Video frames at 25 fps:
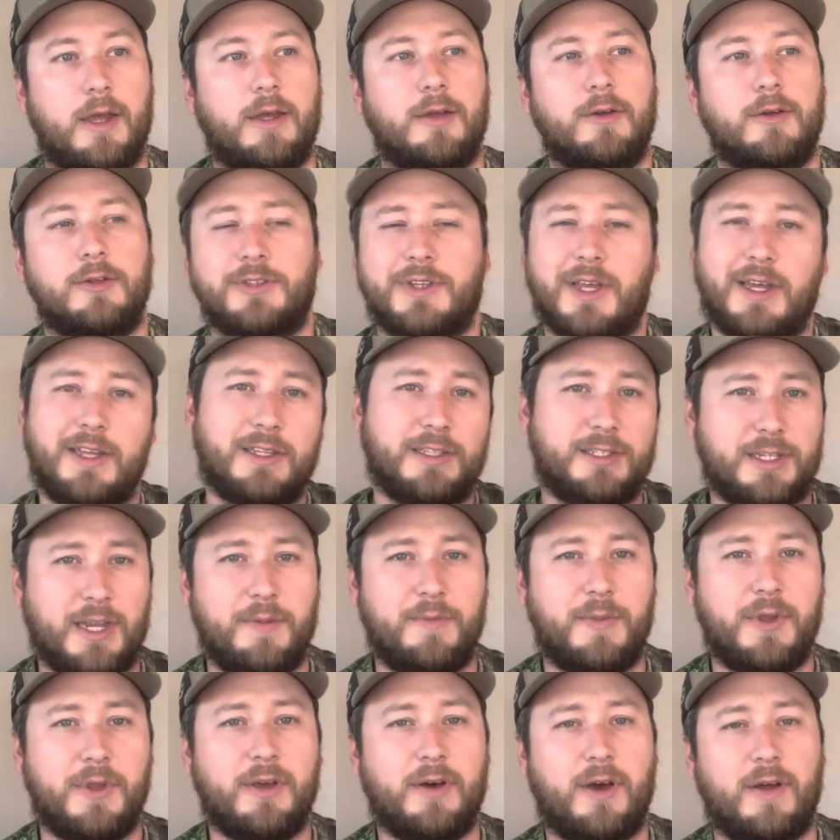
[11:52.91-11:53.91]
It's kind of the same
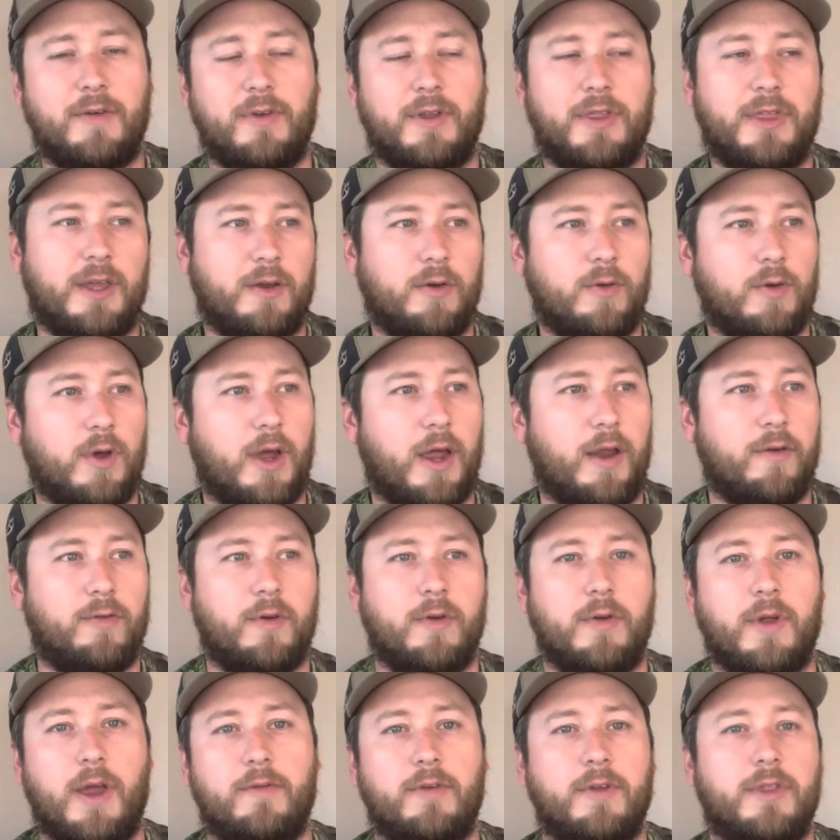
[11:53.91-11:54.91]
deal.
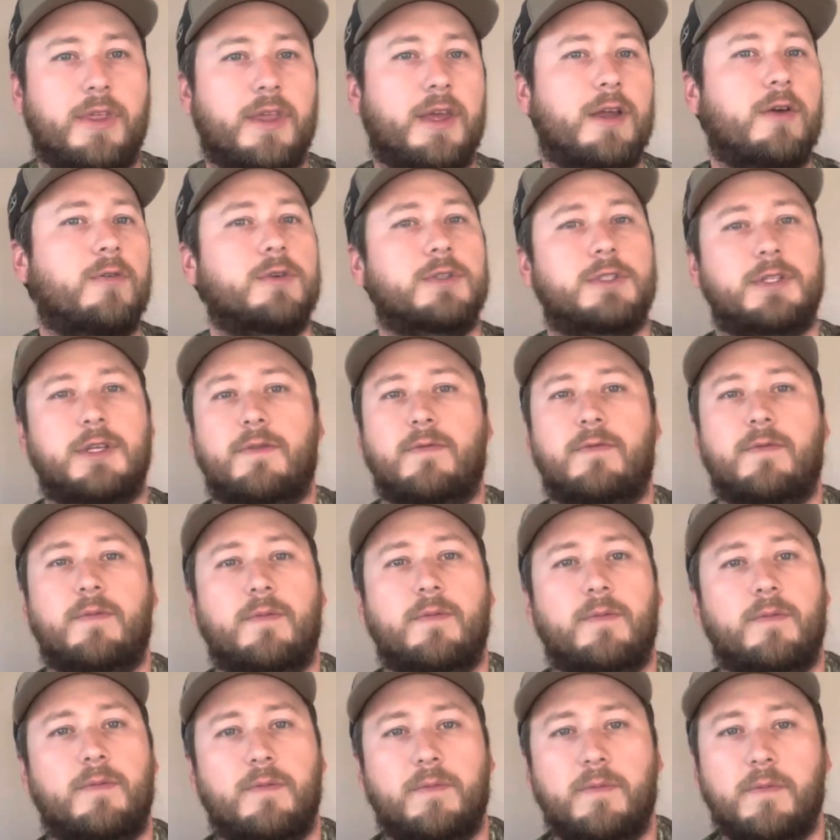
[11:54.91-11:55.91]
Everything was in
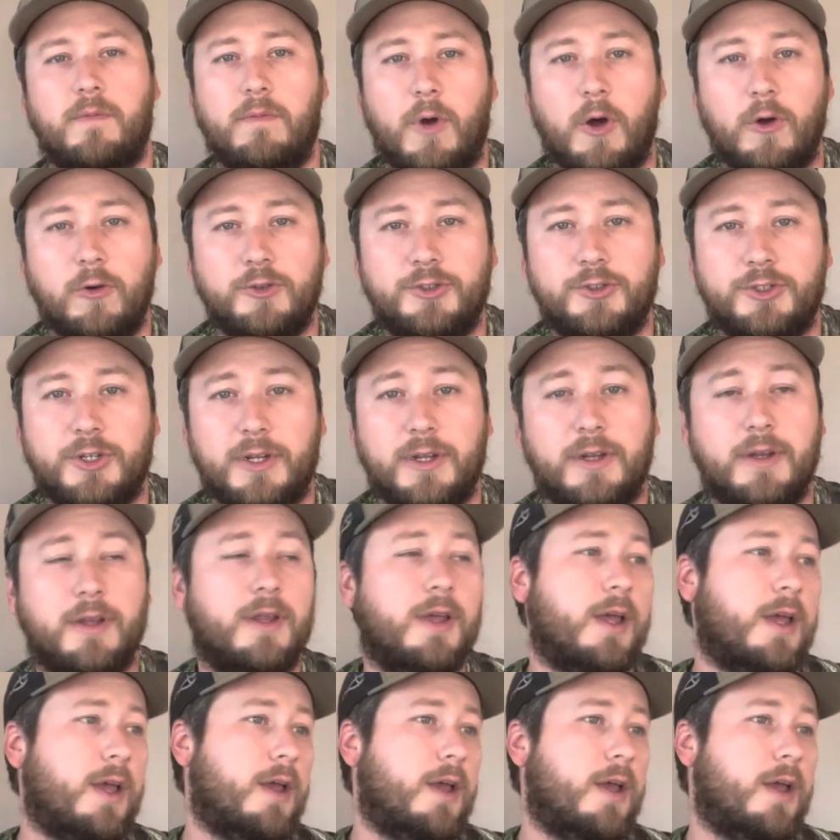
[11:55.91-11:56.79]
motion.